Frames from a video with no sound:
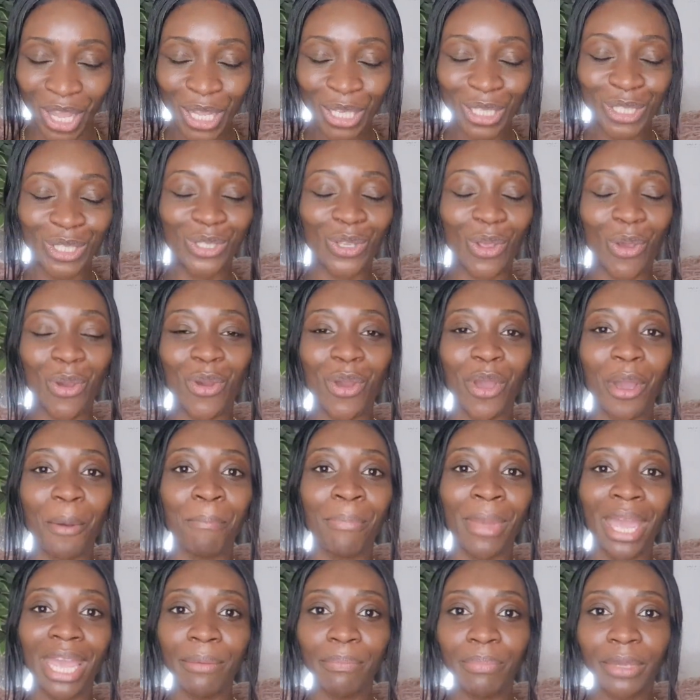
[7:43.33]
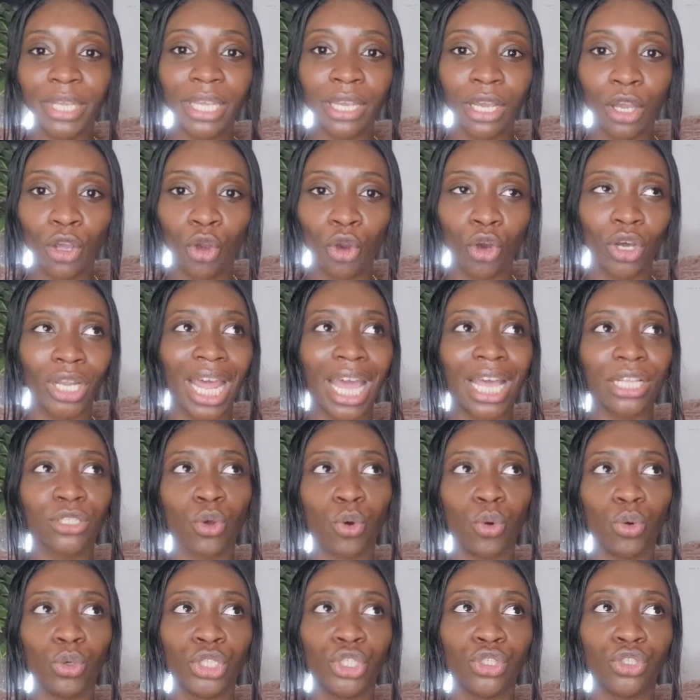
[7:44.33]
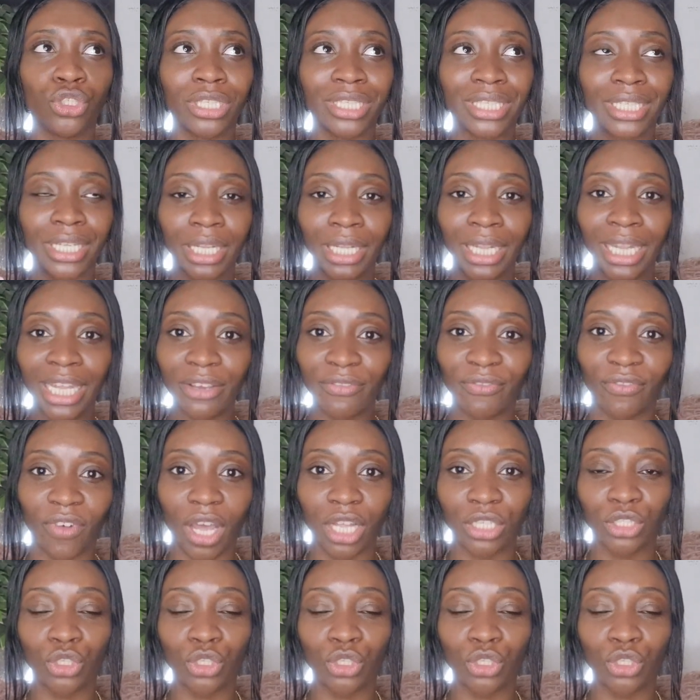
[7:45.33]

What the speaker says: So maybe God has called you to deliver,